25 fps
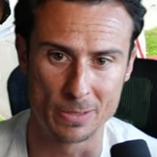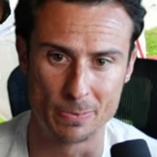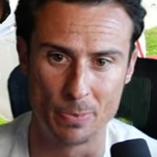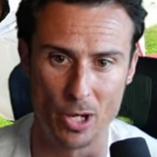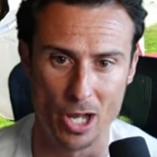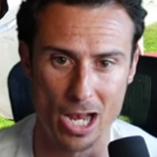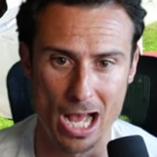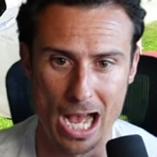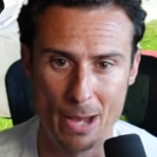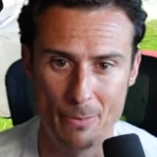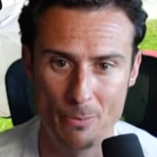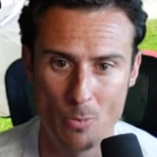
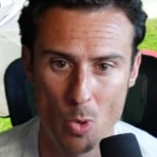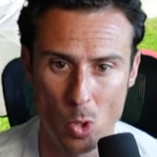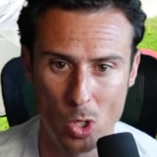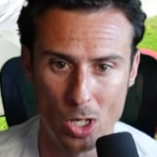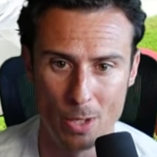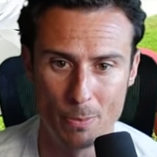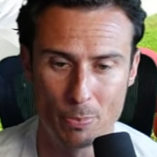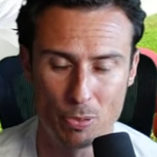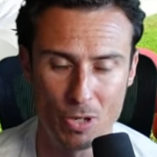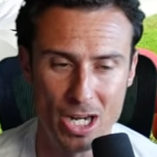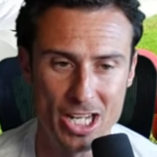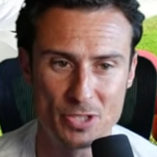but I'm more
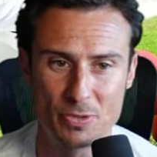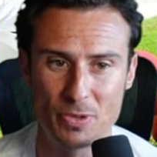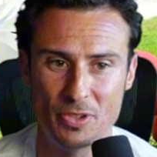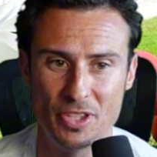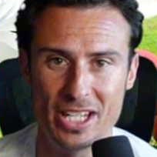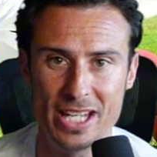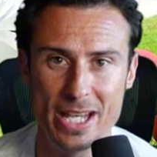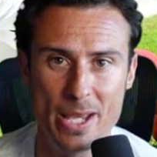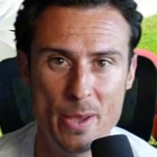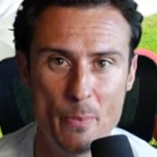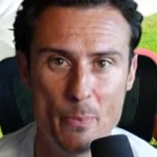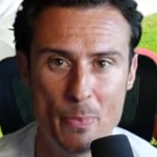impressed with
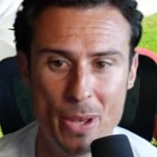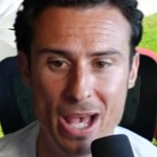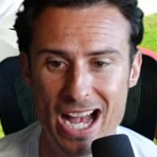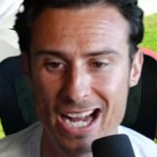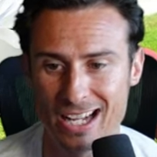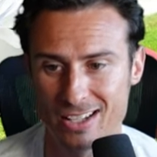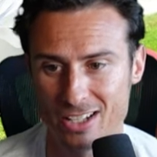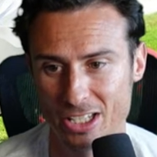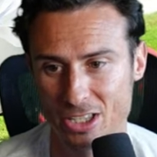the impact,